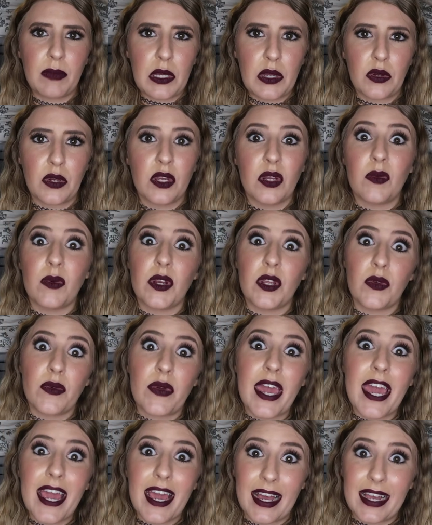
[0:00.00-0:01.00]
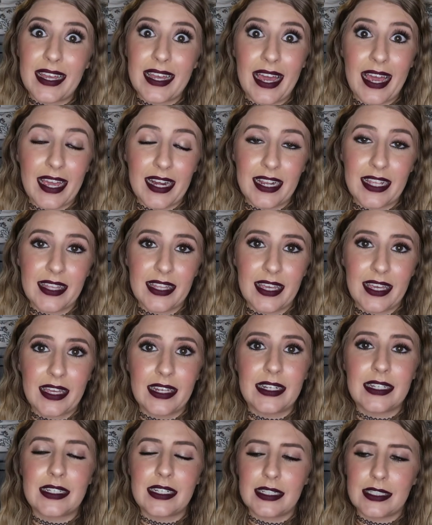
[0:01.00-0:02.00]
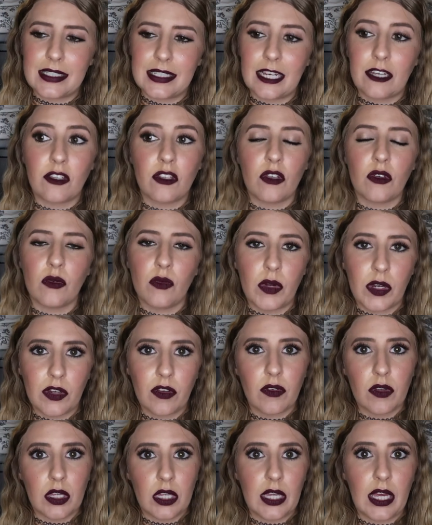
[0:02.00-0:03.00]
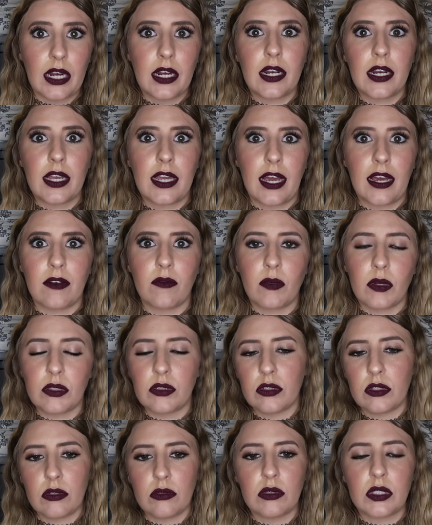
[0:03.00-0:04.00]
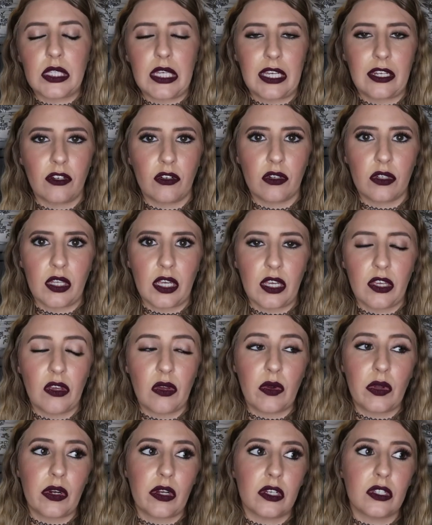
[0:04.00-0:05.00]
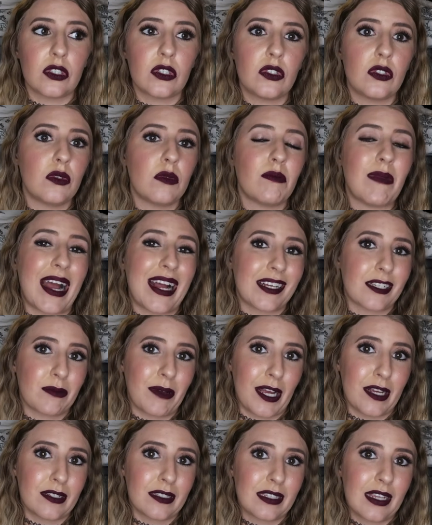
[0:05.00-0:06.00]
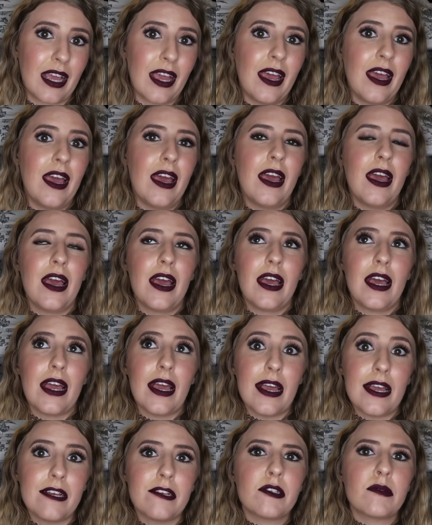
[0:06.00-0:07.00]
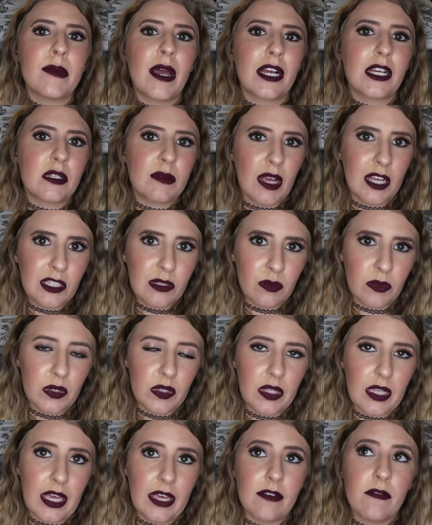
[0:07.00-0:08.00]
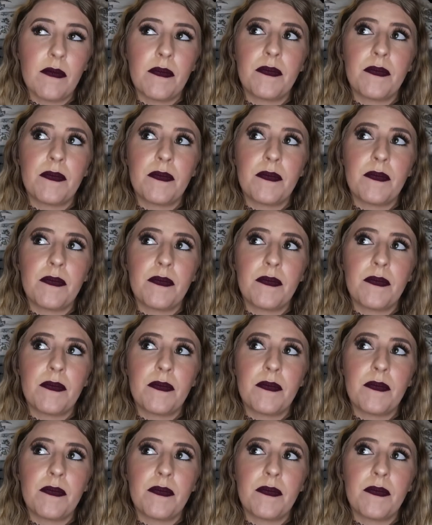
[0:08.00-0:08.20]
period where you can't get anything, and it does tell you when you can get it again once you scan your thing. You can also do MaxPass. Is MaxPass worth it?